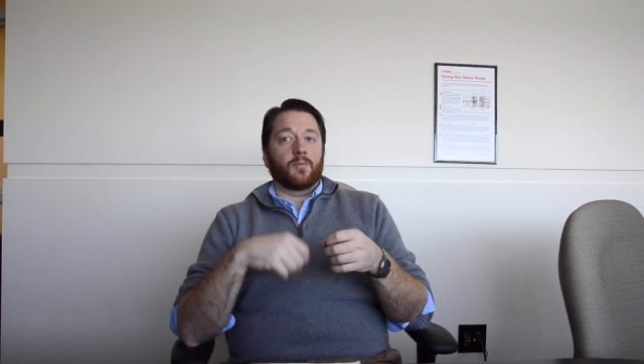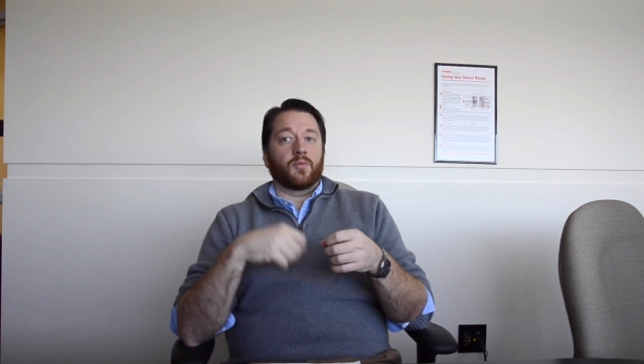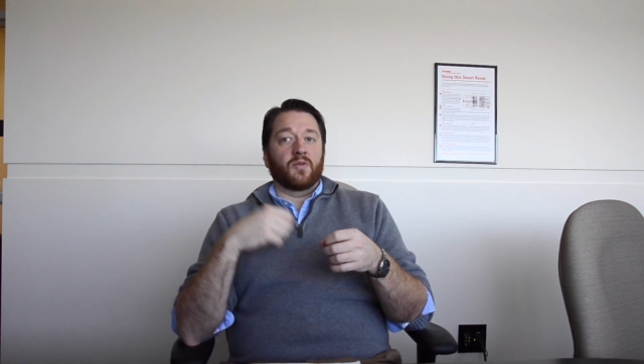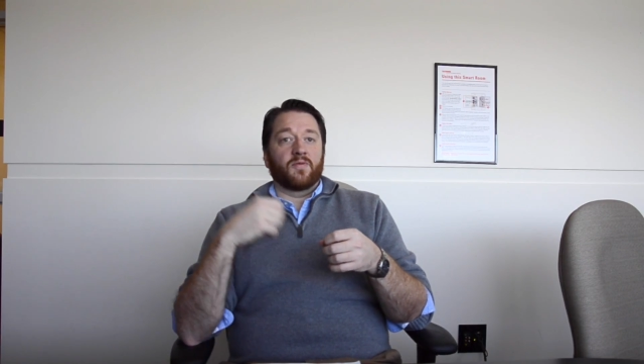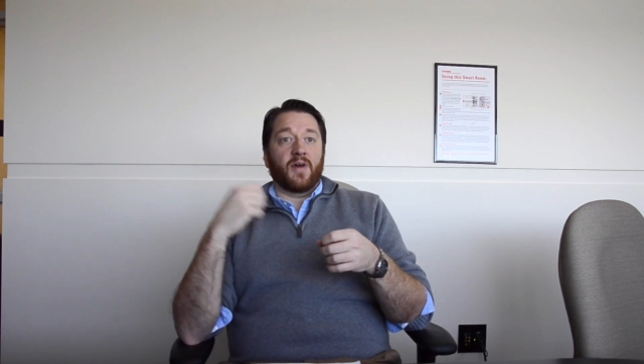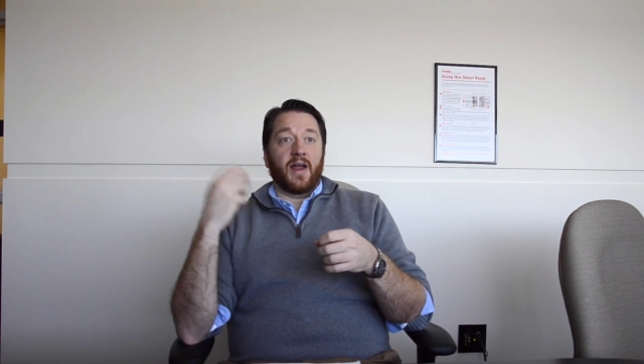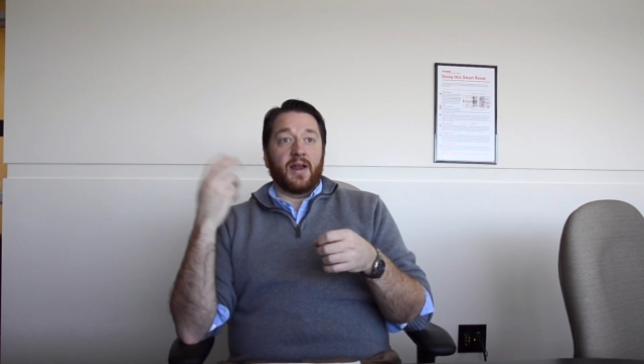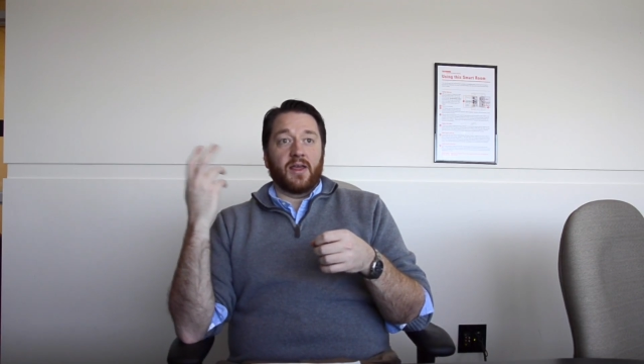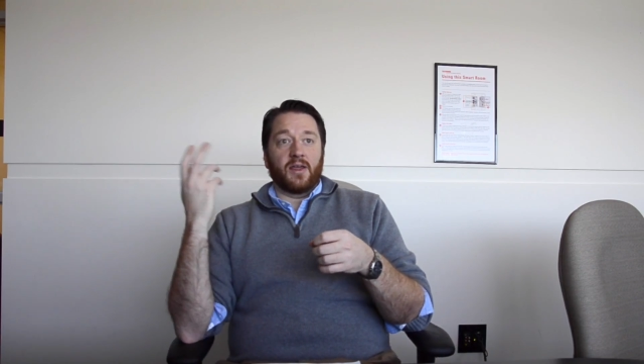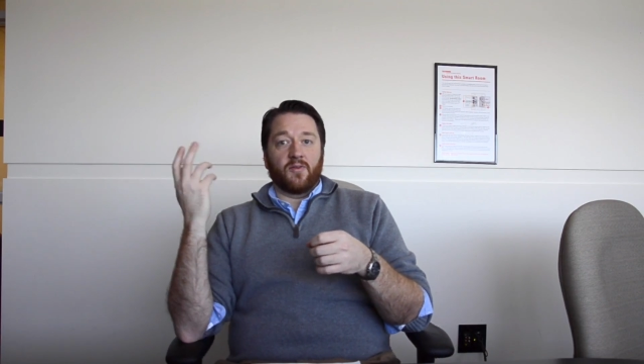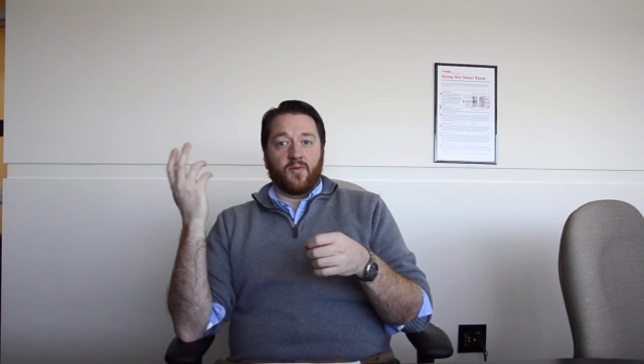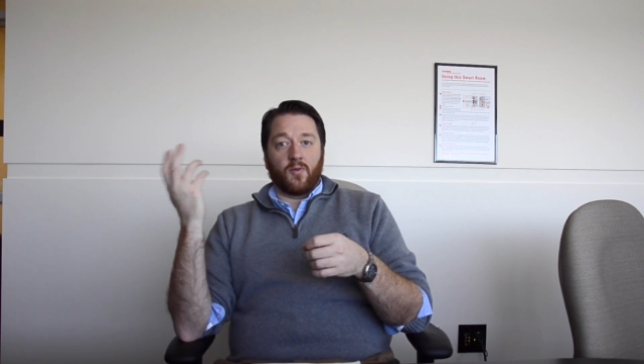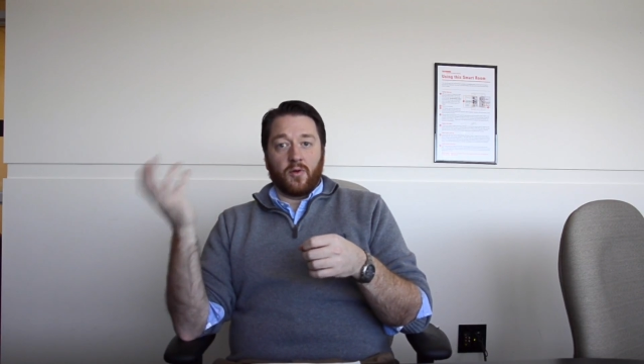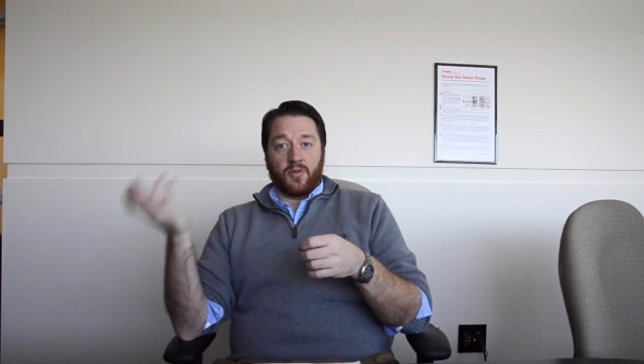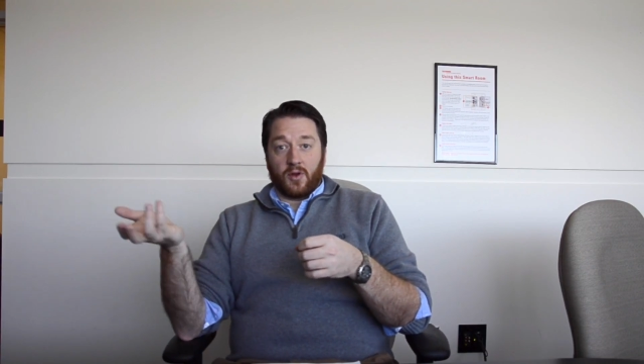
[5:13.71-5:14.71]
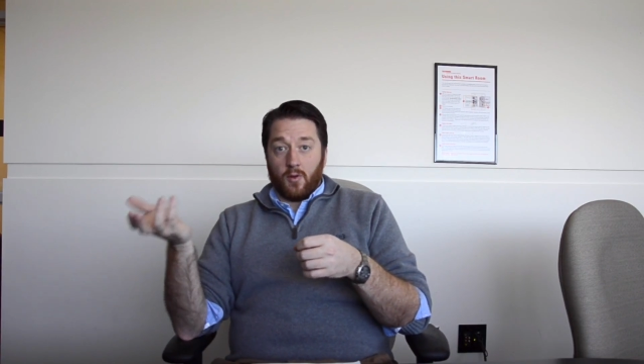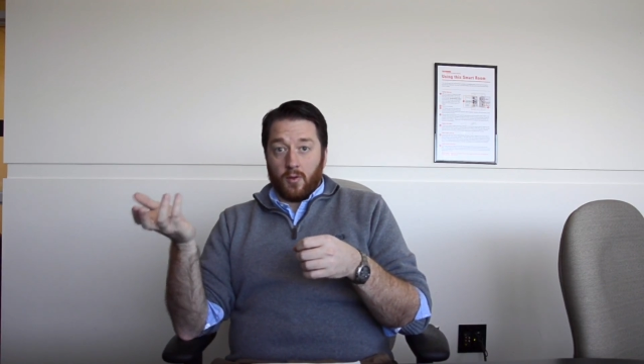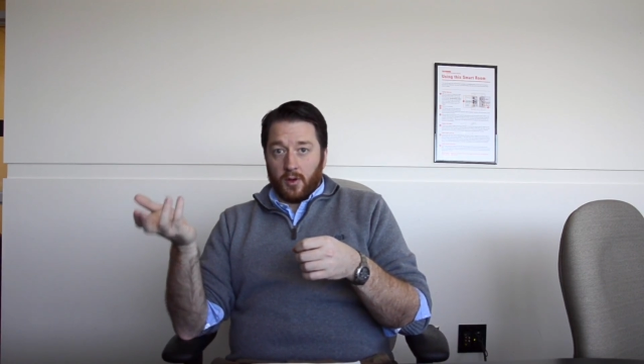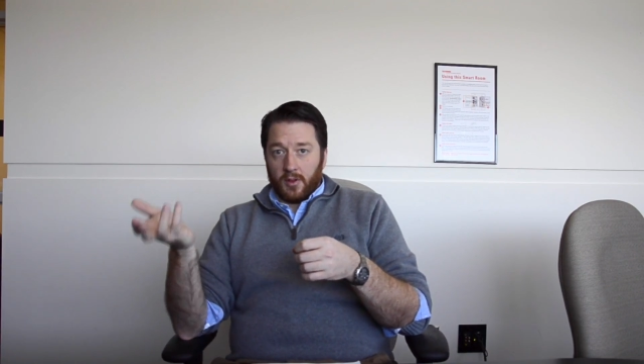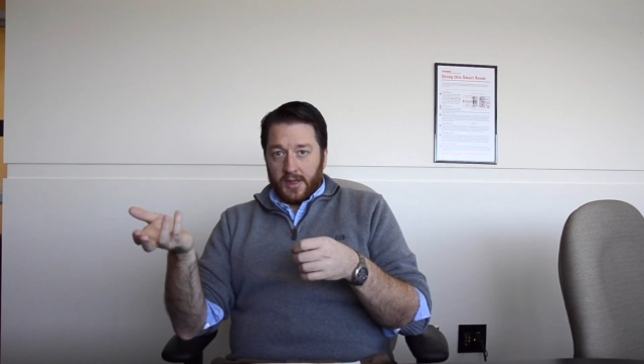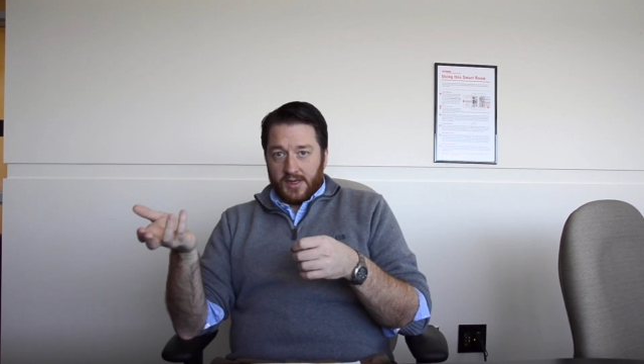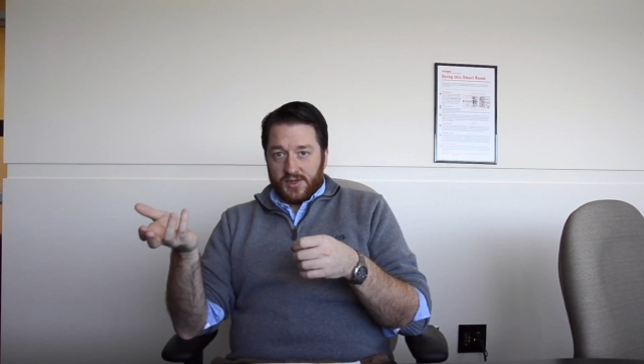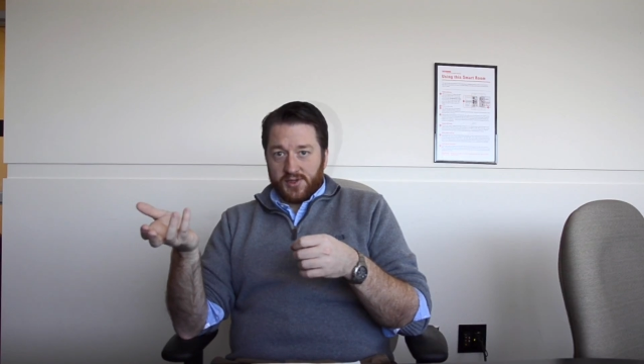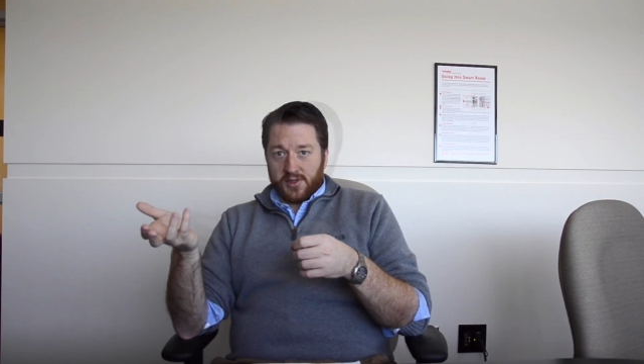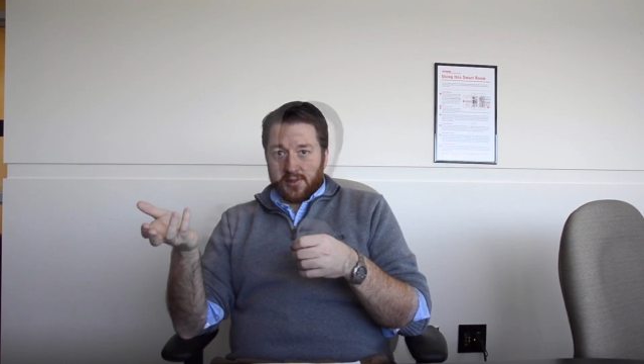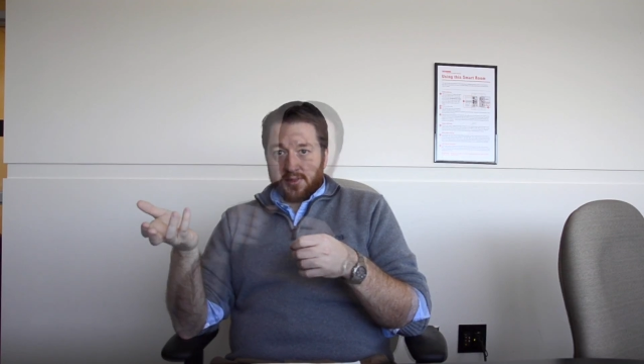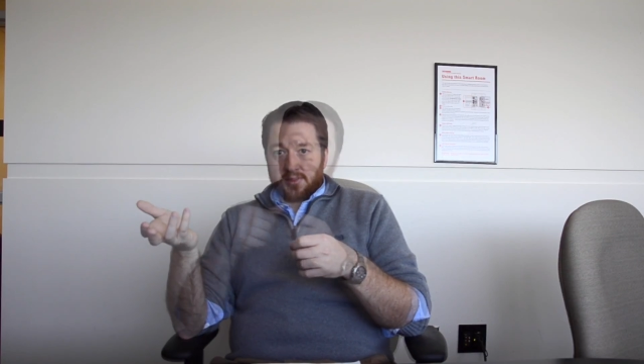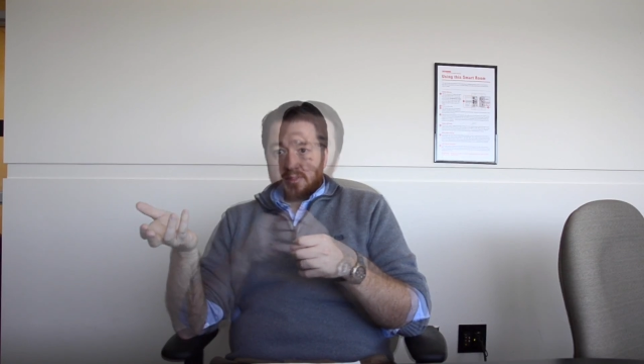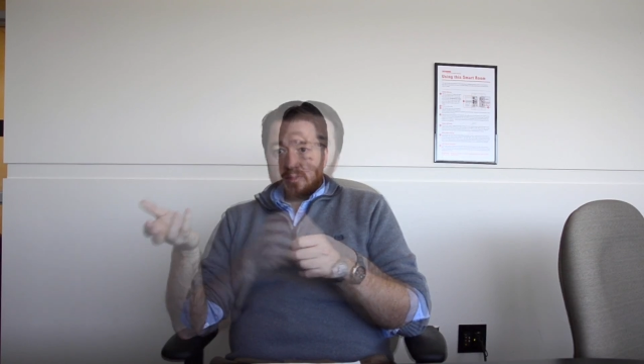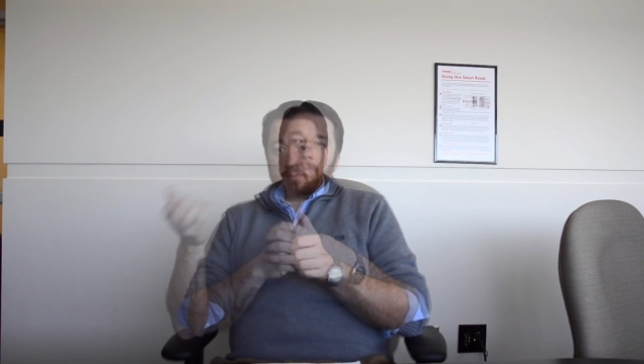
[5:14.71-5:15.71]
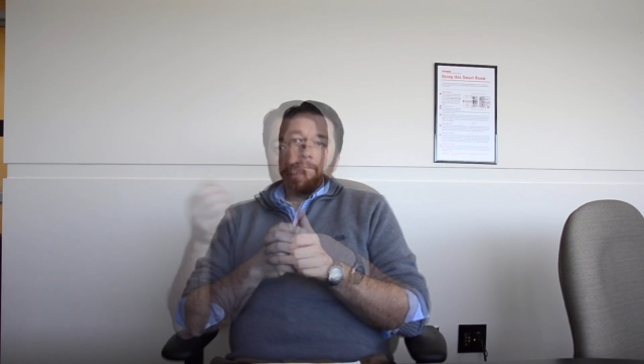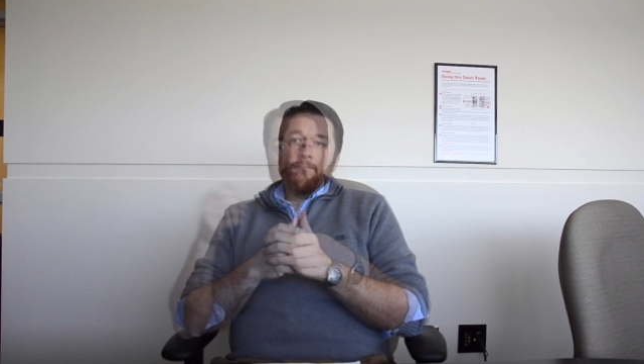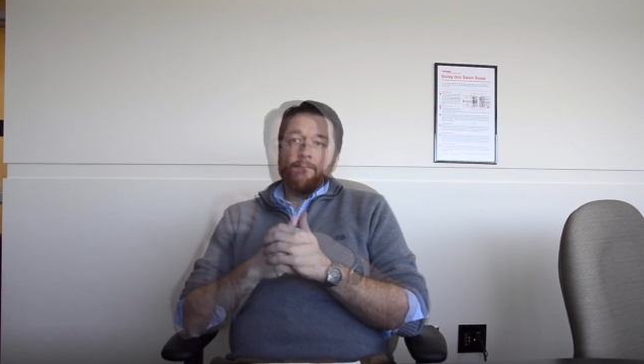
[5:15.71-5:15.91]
providing for the correlations.